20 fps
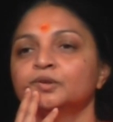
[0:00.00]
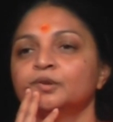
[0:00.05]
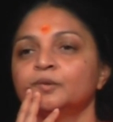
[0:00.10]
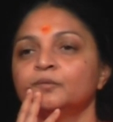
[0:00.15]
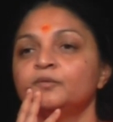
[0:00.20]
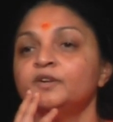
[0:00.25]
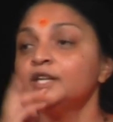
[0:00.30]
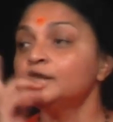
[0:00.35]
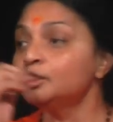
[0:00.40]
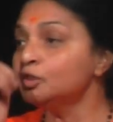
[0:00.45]

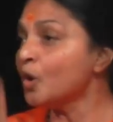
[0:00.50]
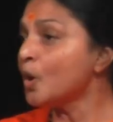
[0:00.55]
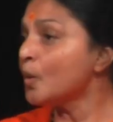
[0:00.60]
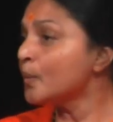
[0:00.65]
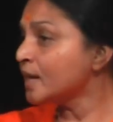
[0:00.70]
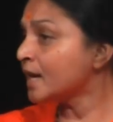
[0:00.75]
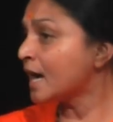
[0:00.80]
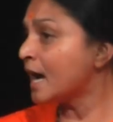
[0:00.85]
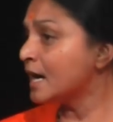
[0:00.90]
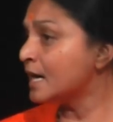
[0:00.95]
We know
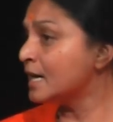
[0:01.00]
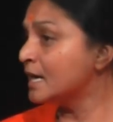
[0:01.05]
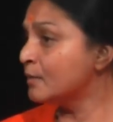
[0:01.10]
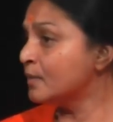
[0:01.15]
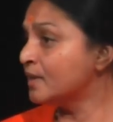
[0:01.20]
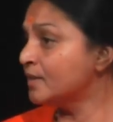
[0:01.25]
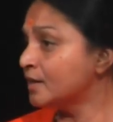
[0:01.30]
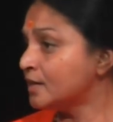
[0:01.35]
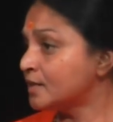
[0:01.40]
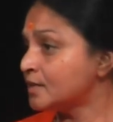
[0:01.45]
we can't
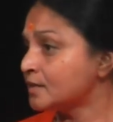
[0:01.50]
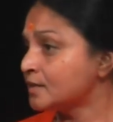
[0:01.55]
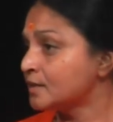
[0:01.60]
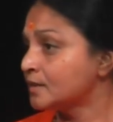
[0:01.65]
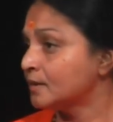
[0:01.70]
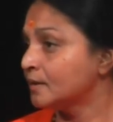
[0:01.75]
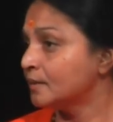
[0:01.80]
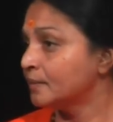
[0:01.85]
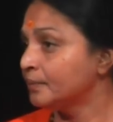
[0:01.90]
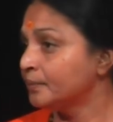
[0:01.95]
live with it.
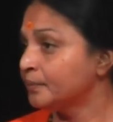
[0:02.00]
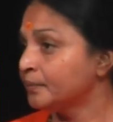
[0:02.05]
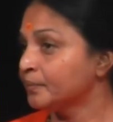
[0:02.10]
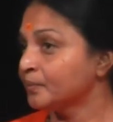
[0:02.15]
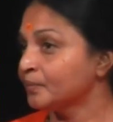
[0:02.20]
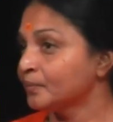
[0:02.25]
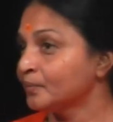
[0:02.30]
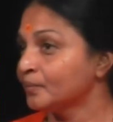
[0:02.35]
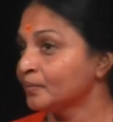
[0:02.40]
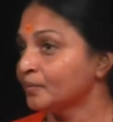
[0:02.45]

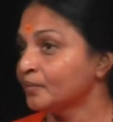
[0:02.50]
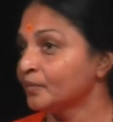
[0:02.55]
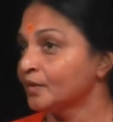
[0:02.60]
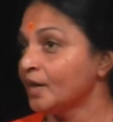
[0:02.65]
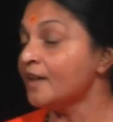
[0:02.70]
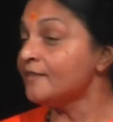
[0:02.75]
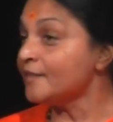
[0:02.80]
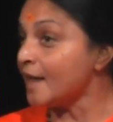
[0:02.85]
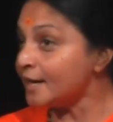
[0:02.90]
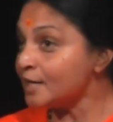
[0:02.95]

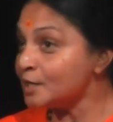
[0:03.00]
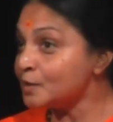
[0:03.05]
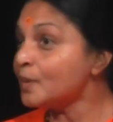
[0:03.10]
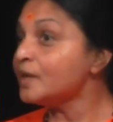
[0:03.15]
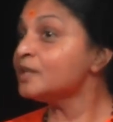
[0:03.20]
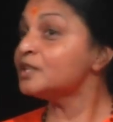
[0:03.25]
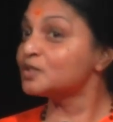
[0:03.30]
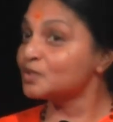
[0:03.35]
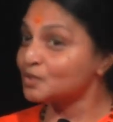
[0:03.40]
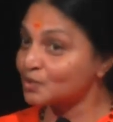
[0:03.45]
And that is
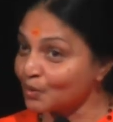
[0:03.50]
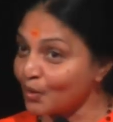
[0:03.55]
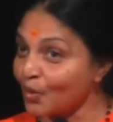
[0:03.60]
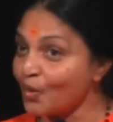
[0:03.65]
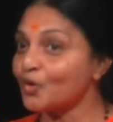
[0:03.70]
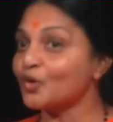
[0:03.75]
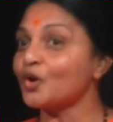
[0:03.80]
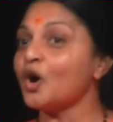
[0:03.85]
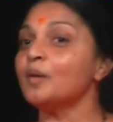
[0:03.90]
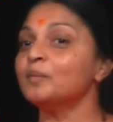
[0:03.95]
why it's so
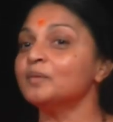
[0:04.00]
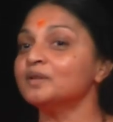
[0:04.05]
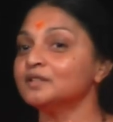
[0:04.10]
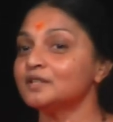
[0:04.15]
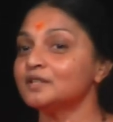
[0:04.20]
common,